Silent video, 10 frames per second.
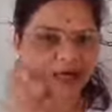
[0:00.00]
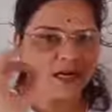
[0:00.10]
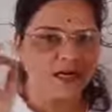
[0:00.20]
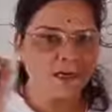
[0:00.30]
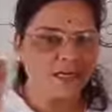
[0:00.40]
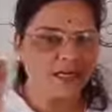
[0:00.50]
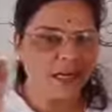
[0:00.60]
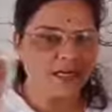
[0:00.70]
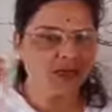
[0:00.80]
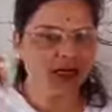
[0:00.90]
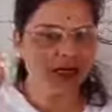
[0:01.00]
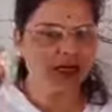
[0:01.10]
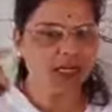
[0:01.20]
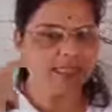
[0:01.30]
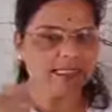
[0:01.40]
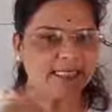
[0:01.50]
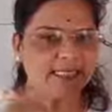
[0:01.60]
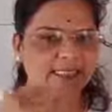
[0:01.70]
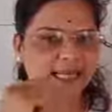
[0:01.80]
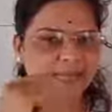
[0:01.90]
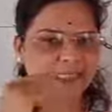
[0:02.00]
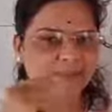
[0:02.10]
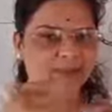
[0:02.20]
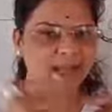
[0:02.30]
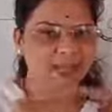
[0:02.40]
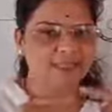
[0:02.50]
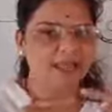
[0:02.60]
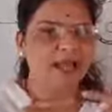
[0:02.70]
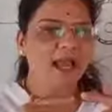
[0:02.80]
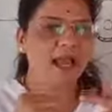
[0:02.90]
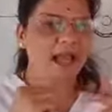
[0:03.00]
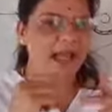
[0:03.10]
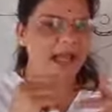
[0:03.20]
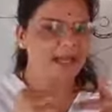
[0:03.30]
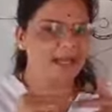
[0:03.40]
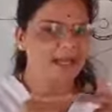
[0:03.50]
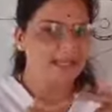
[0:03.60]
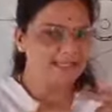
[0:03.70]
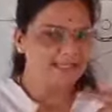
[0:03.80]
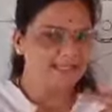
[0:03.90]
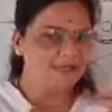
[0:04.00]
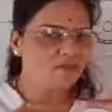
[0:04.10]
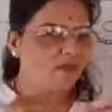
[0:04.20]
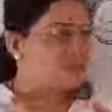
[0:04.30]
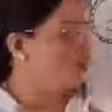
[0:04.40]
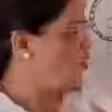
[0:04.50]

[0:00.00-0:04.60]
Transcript: A repetitive changes takes place and at the interval